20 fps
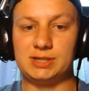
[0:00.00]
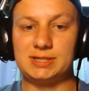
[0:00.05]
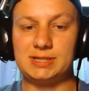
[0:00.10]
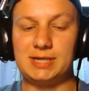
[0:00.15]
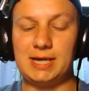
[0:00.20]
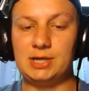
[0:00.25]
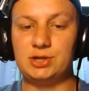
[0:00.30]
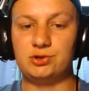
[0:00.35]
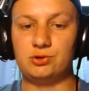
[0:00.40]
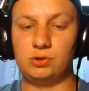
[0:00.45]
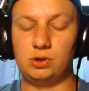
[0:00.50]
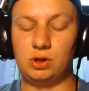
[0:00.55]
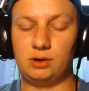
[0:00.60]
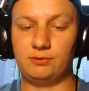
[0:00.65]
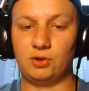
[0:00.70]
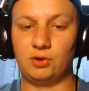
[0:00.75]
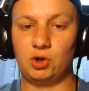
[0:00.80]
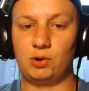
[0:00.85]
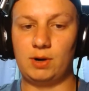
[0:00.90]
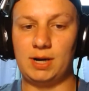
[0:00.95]
schedule
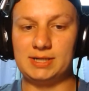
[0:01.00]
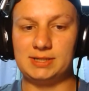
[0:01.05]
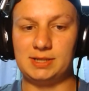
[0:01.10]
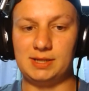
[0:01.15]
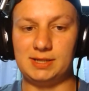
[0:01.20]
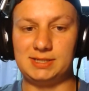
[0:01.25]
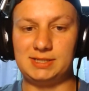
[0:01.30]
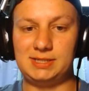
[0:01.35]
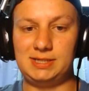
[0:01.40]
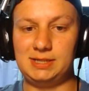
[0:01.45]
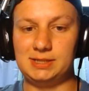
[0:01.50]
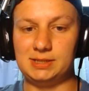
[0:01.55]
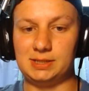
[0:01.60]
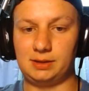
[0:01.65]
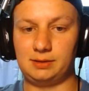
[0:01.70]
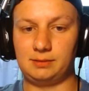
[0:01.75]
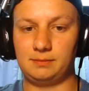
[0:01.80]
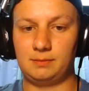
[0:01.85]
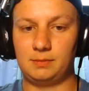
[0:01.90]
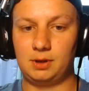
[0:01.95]
over the rest of the
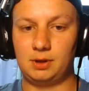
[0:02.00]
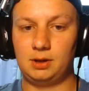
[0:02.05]
season,